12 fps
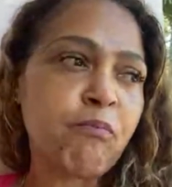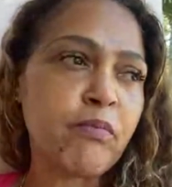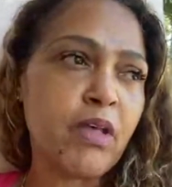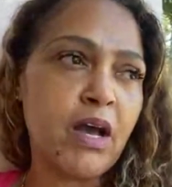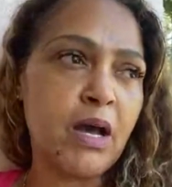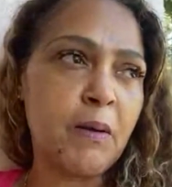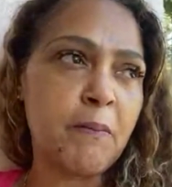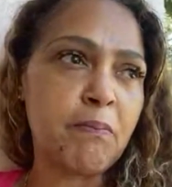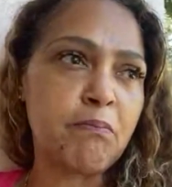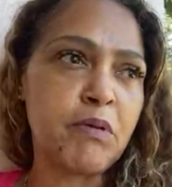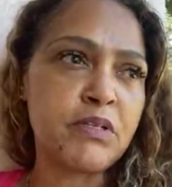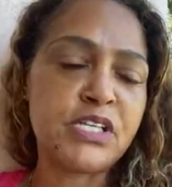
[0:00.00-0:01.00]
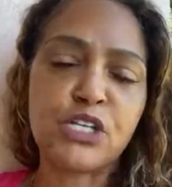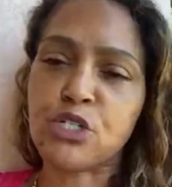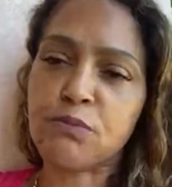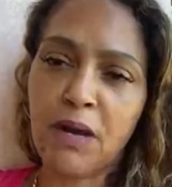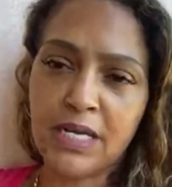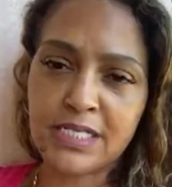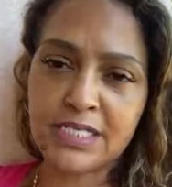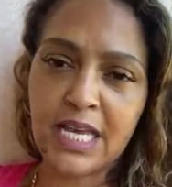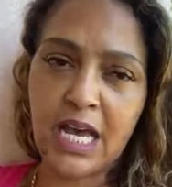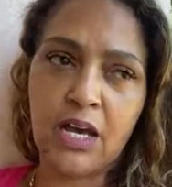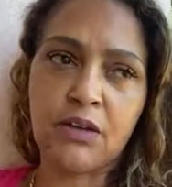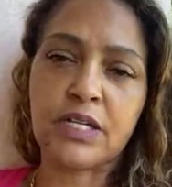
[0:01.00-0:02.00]
But set your deposit
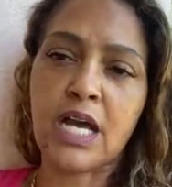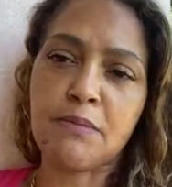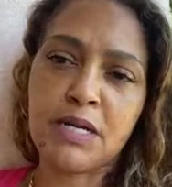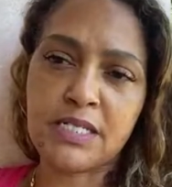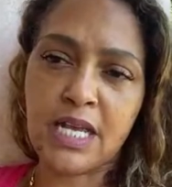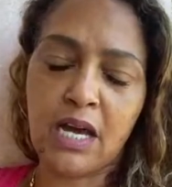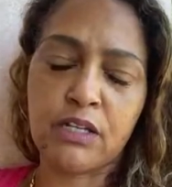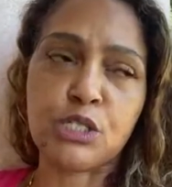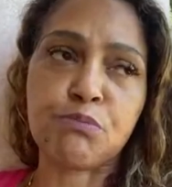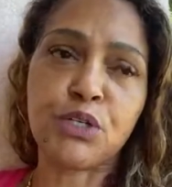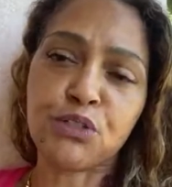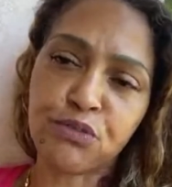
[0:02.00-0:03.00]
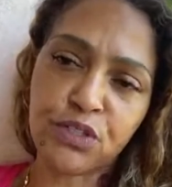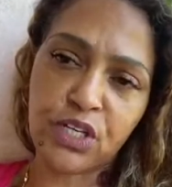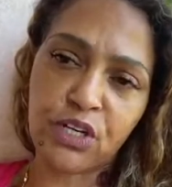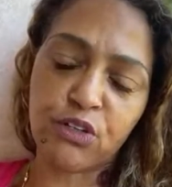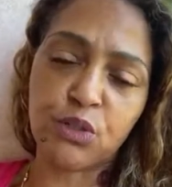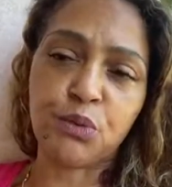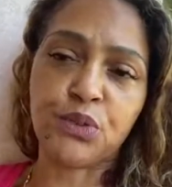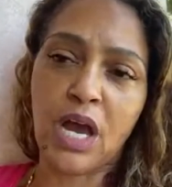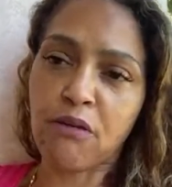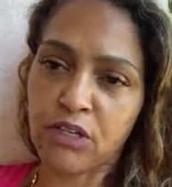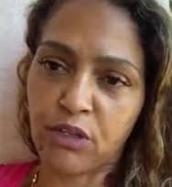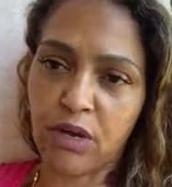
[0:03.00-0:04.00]
down, come on down. It's beautiful here. You will not
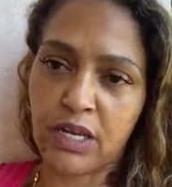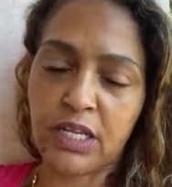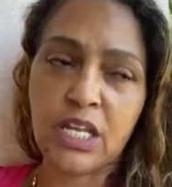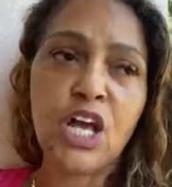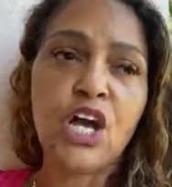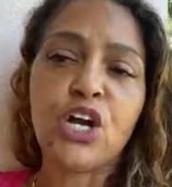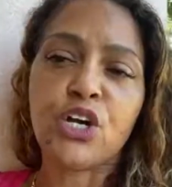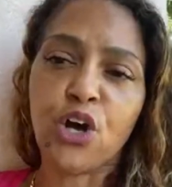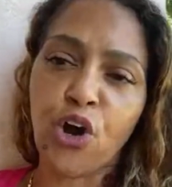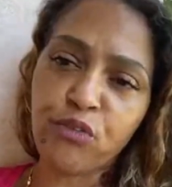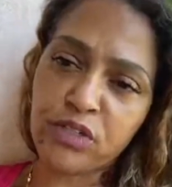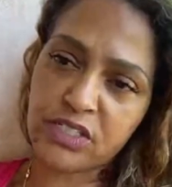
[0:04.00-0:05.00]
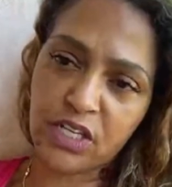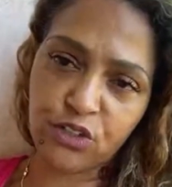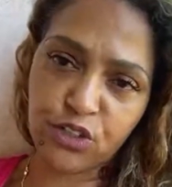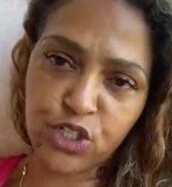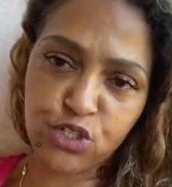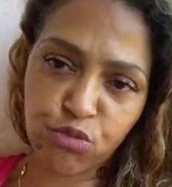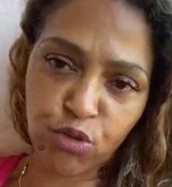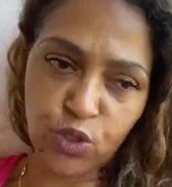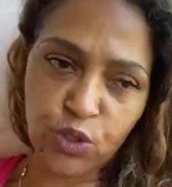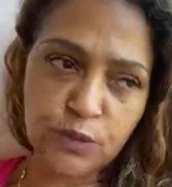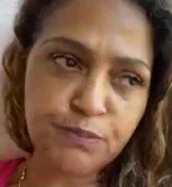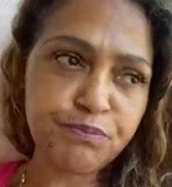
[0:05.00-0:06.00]
regret it. COVID is under
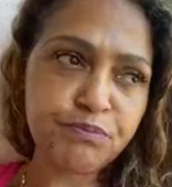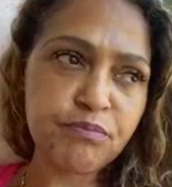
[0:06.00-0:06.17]
control.